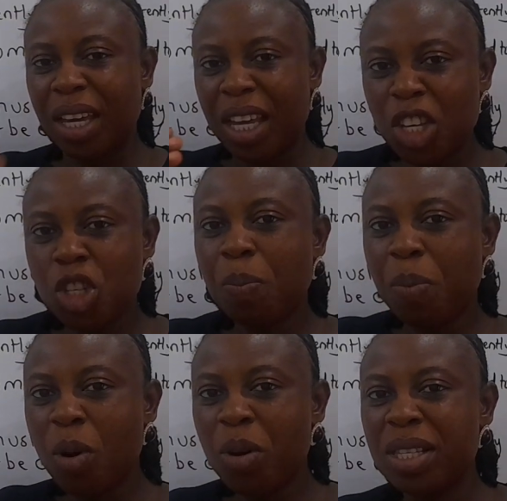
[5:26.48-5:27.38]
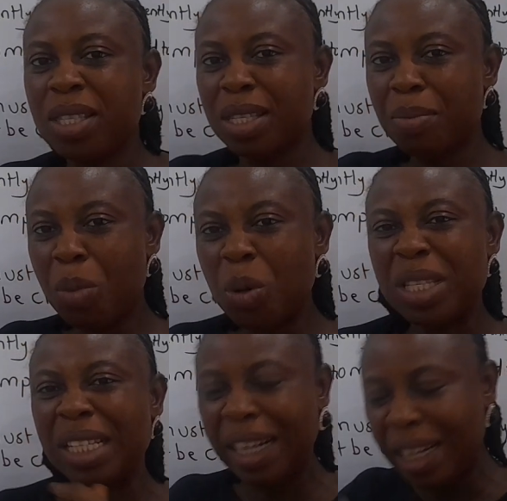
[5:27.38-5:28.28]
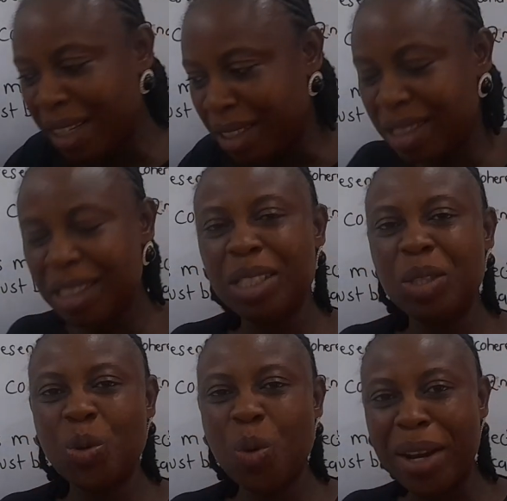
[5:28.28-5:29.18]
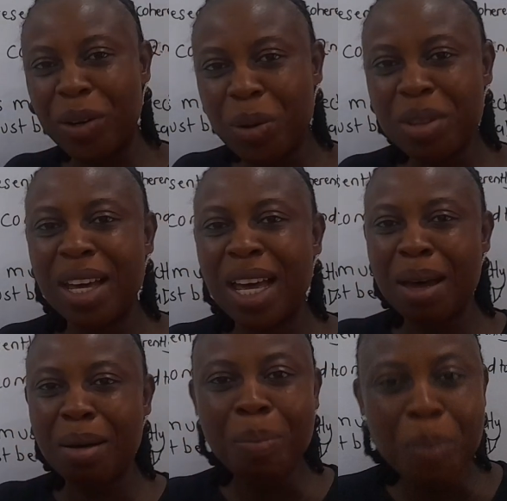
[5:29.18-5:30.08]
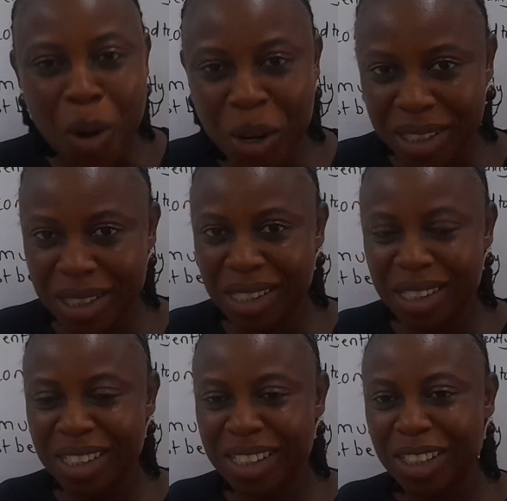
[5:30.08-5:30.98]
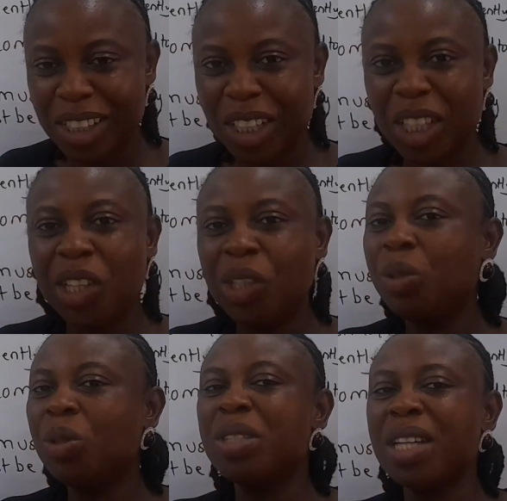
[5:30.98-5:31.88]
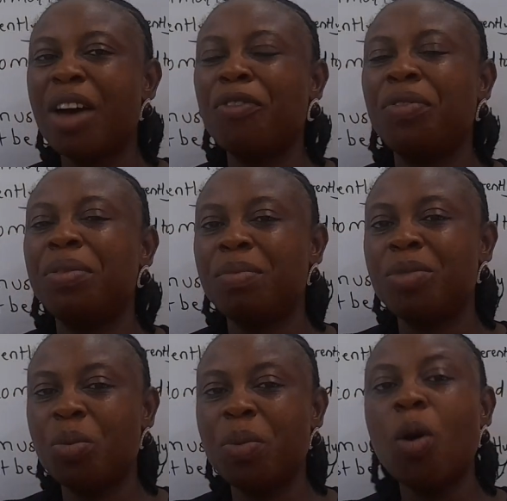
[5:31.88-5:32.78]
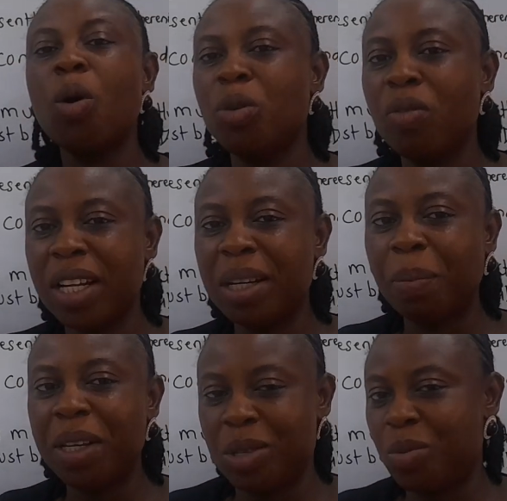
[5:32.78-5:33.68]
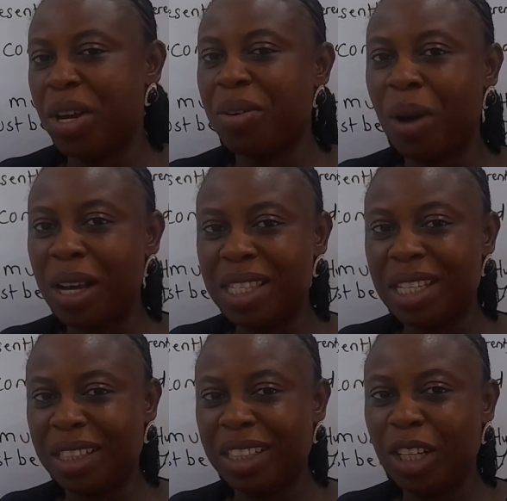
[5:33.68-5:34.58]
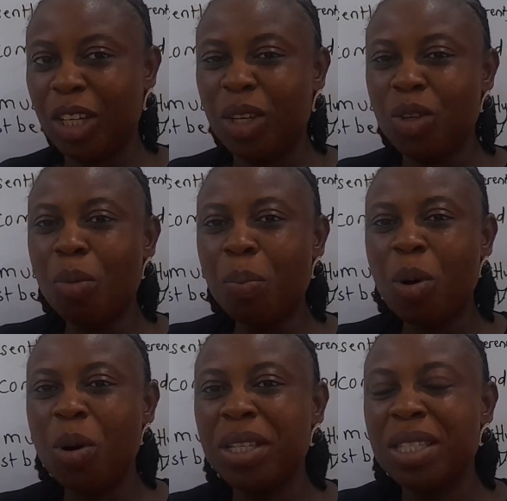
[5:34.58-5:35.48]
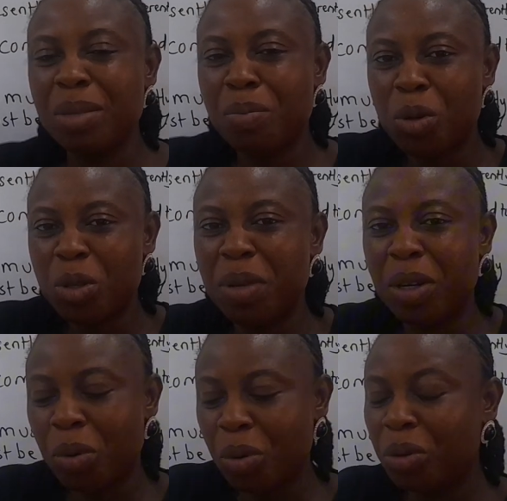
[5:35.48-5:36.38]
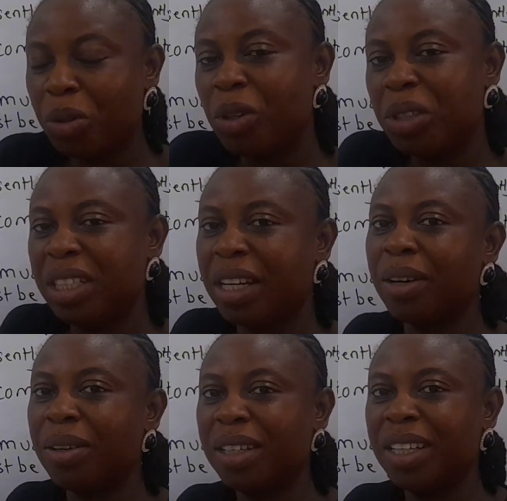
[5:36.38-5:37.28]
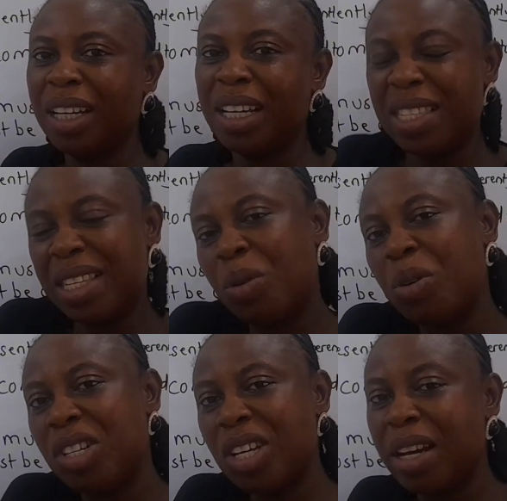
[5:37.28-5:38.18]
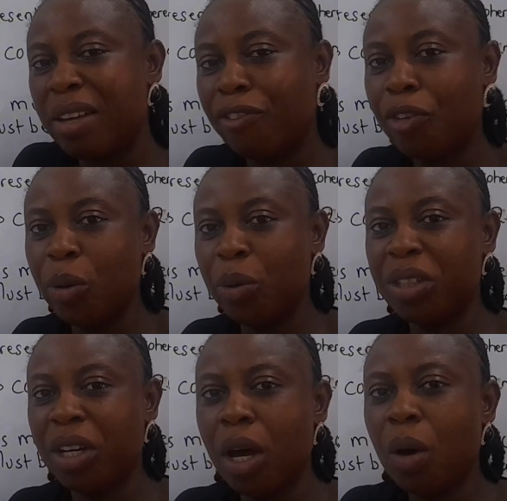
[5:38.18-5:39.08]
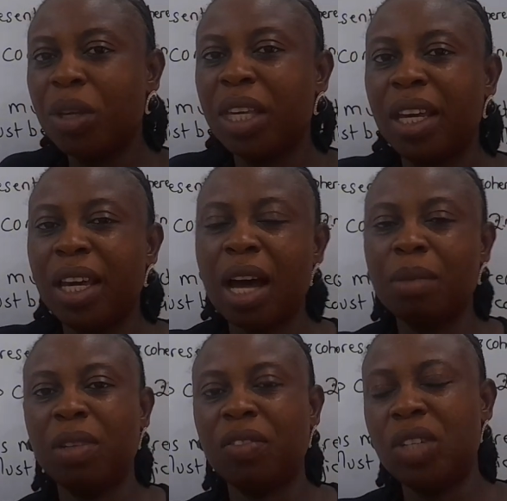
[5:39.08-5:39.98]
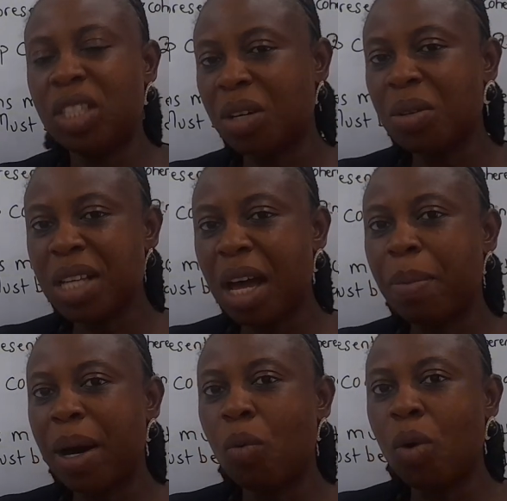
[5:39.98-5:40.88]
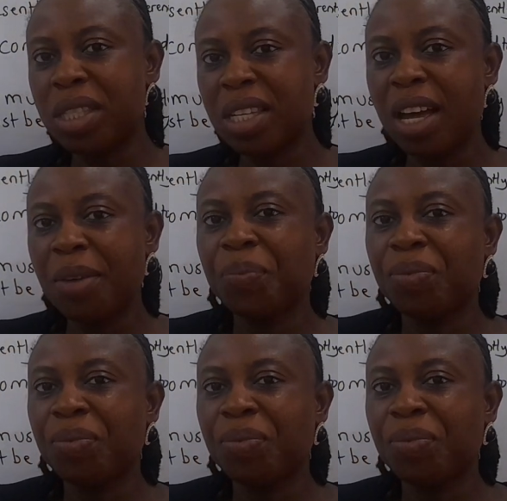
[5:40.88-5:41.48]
Each point must lead to another point. You don't have to be all over the place when writing. Your points must be chronological, sequentially followed. Okay, I'm discussed about water.